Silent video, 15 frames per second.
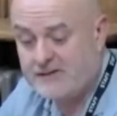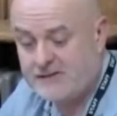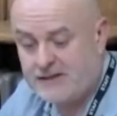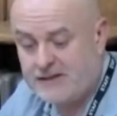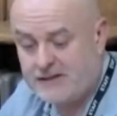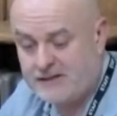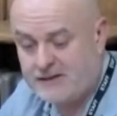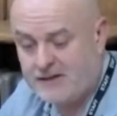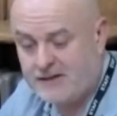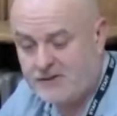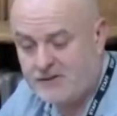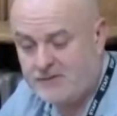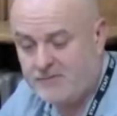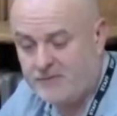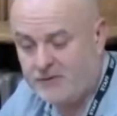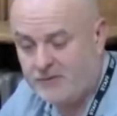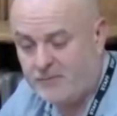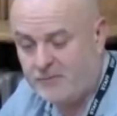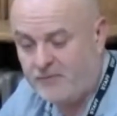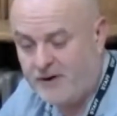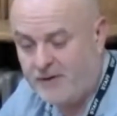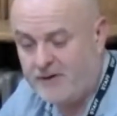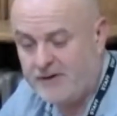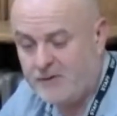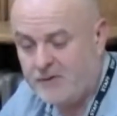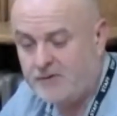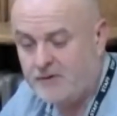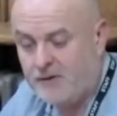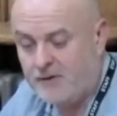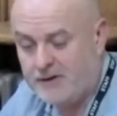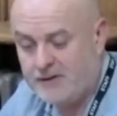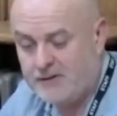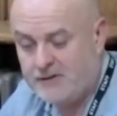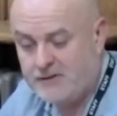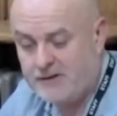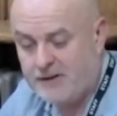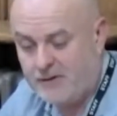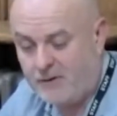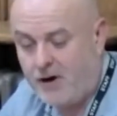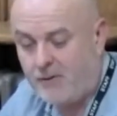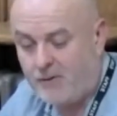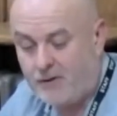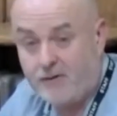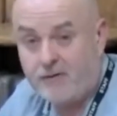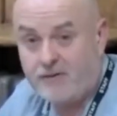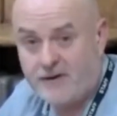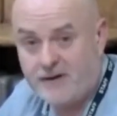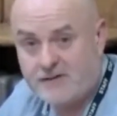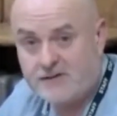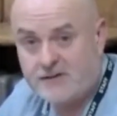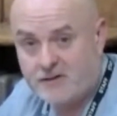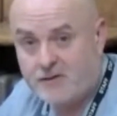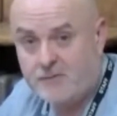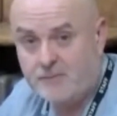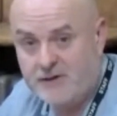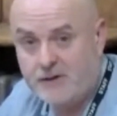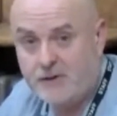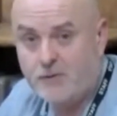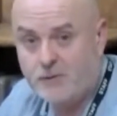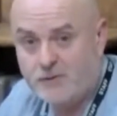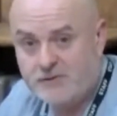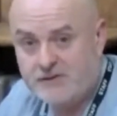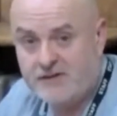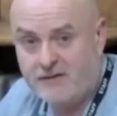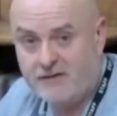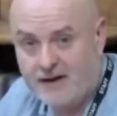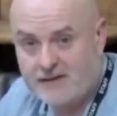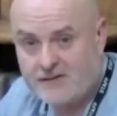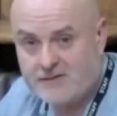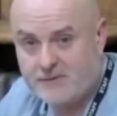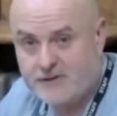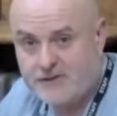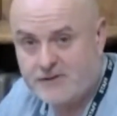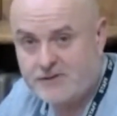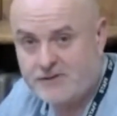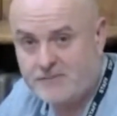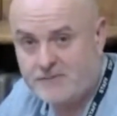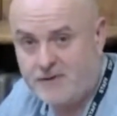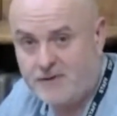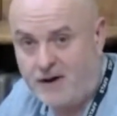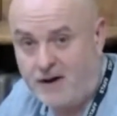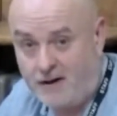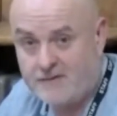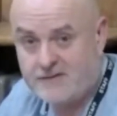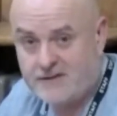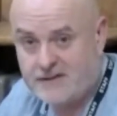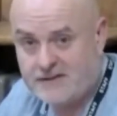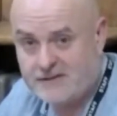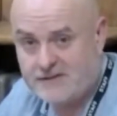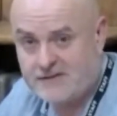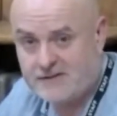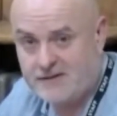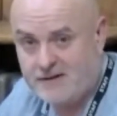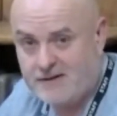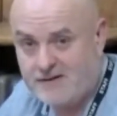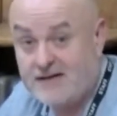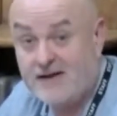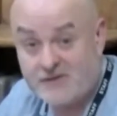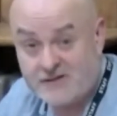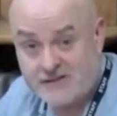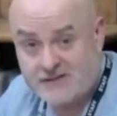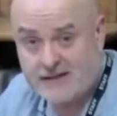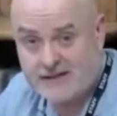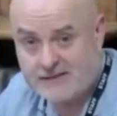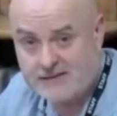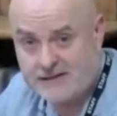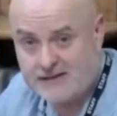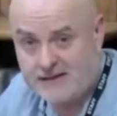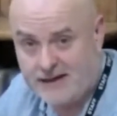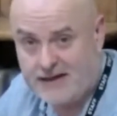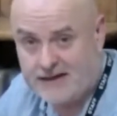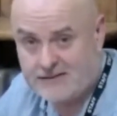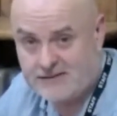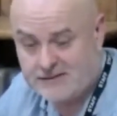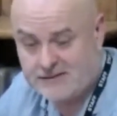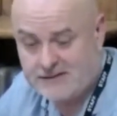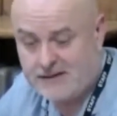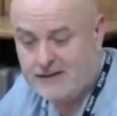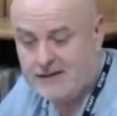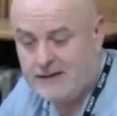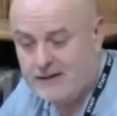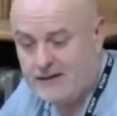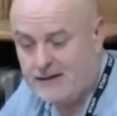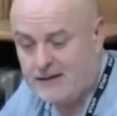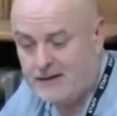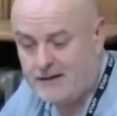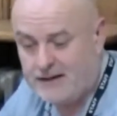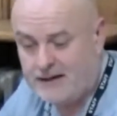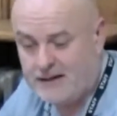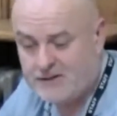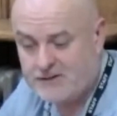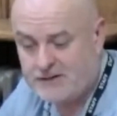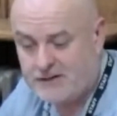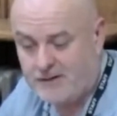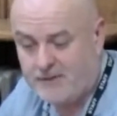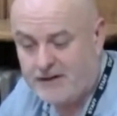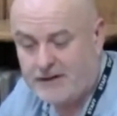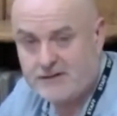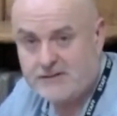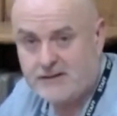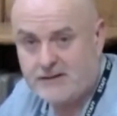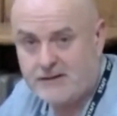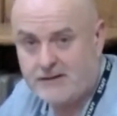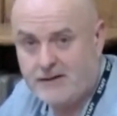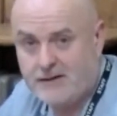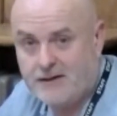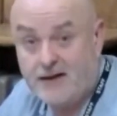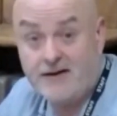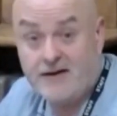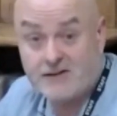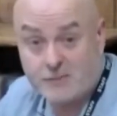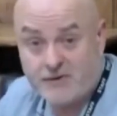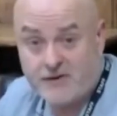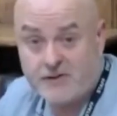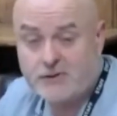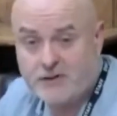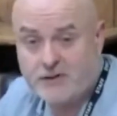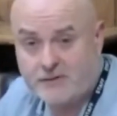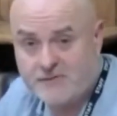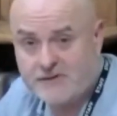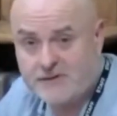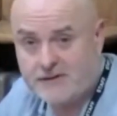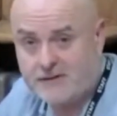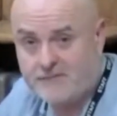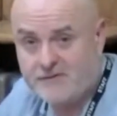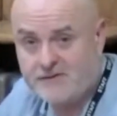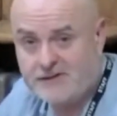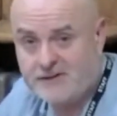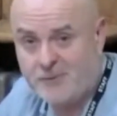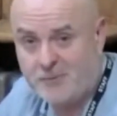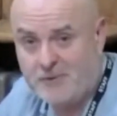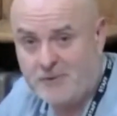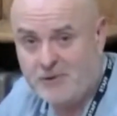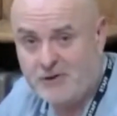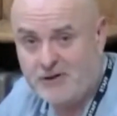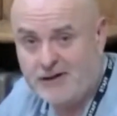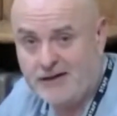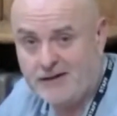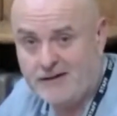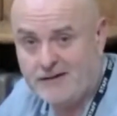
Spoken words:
said, unless you've got a very good knowledge, there are other things that could be causing that, which aren't as devastating as ash dieback. So, and that's what the tree officer obviously will be bringing